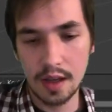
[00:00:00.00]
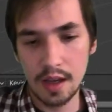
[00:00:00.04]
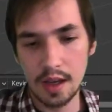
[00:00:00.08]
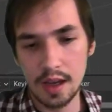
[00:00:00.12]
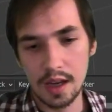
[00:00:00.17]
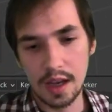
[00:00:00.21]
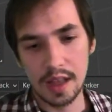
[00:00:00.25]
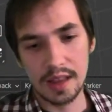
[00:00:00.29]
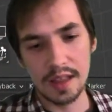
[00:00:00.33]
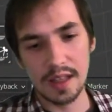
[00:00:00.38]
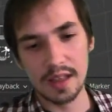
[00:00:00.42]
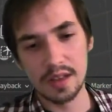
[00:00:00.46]

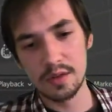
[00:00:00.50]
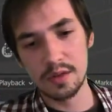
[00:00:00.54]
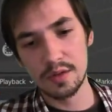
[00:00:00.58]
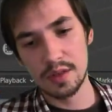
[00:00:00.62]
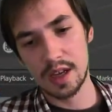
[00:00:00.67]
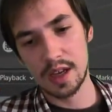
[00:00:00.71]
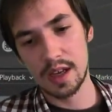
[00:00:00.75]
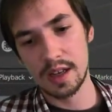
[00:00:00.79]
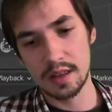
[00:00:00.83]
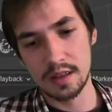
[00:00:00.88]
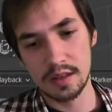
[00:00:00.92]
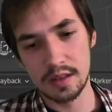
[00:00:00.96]
and then you'd
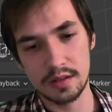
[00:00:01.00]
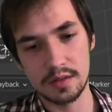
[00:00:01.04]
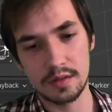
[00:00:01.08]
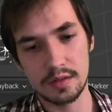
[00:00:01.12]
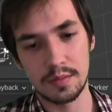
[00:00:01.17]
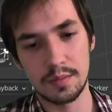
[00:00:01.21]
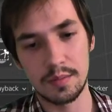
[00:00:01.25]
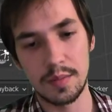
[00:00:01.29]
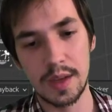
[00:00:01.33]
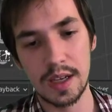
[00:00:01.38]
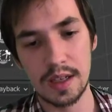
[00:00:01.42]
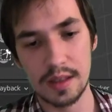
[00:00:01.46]
kind of
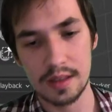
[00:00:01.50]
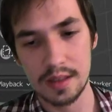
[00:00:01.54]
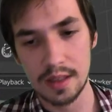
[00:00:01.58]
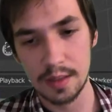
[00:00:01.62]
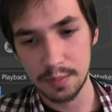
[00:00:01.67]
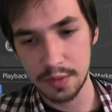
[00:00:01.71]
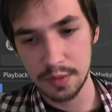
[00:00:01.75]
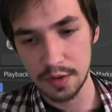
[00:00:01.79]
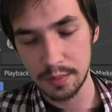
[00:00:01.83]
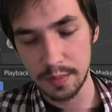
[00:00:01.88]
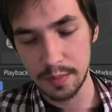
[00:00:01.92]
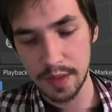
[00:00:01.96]
make a
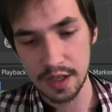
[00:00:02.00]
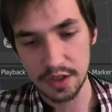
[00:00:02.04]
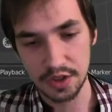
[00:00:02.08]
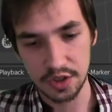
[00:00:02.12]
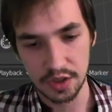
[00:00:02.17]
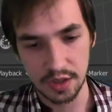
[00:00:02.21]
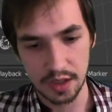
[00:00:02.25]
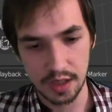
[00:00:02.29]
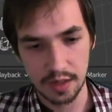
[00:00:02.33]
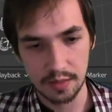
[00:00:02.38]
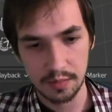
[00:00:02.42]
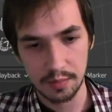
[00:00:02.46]
simpler mesh
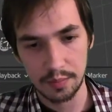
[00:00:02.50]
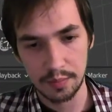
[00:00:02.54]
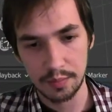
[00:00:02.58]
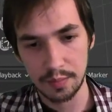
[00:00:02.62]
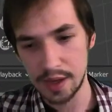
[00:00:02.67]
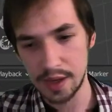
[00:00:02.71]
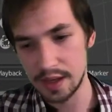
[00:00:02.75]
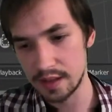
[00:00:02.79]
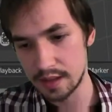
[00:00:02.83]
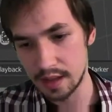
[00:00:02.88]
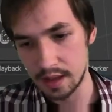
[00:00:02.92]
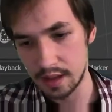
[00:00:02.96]
and then
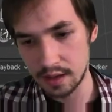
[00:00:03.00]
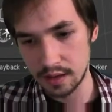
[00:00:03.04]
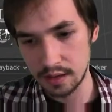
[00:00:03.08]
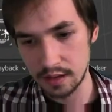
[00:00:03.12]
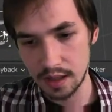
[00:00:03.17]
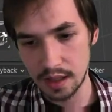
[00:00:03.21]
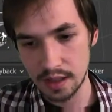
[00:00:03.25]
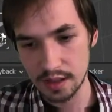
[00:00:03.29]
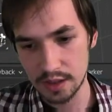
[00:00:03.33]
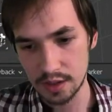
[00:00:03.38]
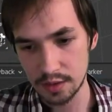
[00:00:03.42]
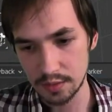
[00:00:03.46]
bake that all
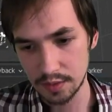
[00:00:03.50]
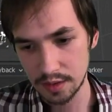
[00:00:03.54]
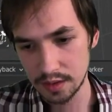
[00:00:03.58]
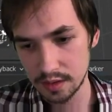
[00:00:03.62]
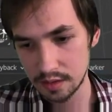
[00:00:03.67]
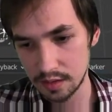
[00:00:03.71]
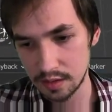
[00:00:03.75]
onto it.